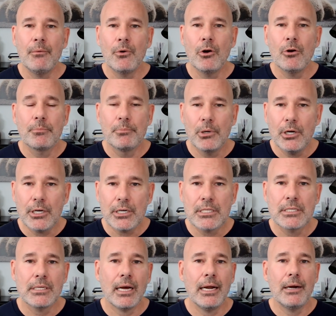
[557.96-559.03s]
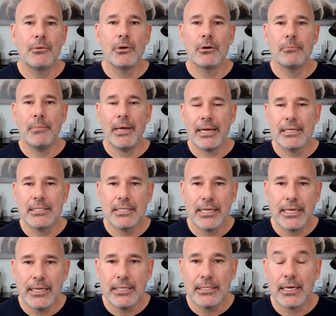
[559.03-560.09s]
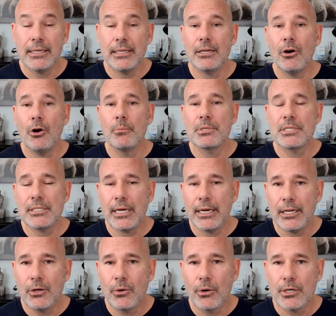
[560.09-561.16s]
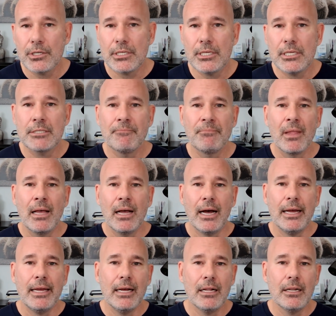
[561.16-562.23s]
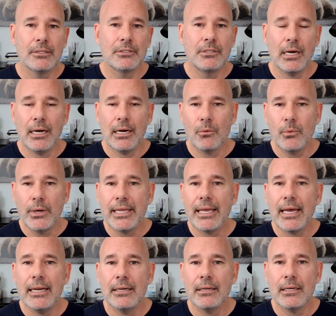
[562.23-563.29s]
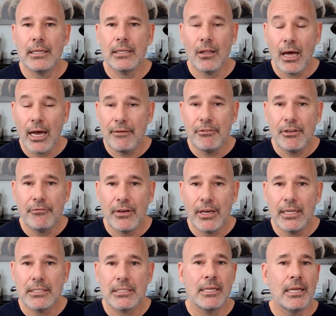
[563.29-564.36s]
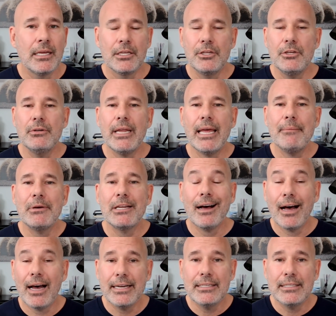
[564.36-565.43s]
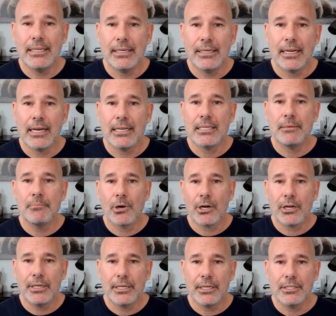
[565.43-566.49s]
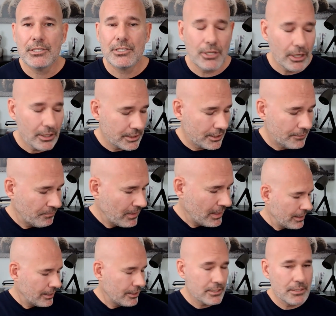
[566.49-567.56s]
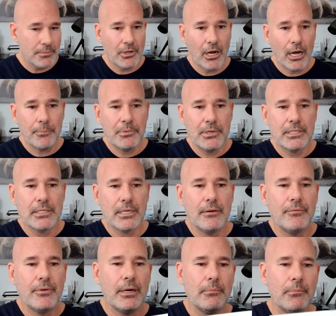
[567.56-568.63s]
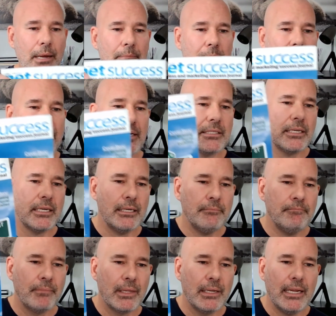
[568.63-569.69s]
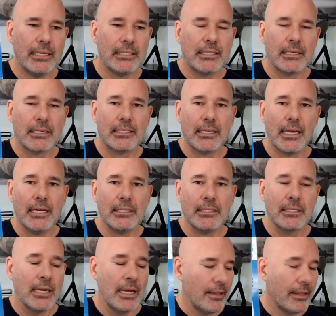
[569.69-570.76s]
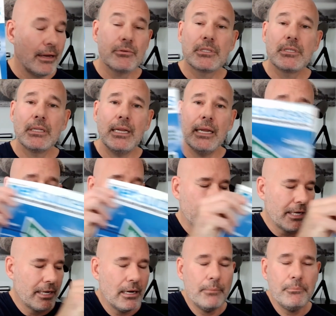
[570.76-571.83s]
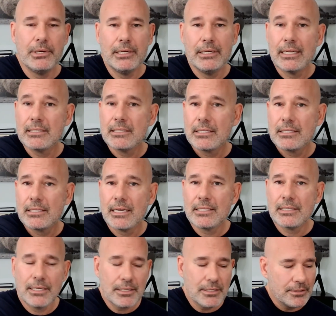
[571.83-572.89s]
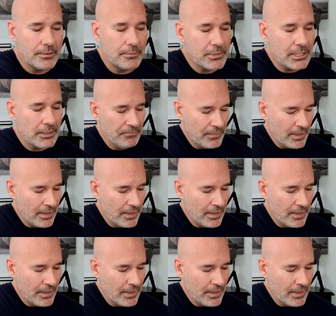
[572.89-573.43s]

wrote books, I wrote magazines, I did home study courses, I held weekend live events, you name it, I did it as a marketing consultant. Here's some copies of my magazine, Net Success. That was the name of my company, Net Success Systems.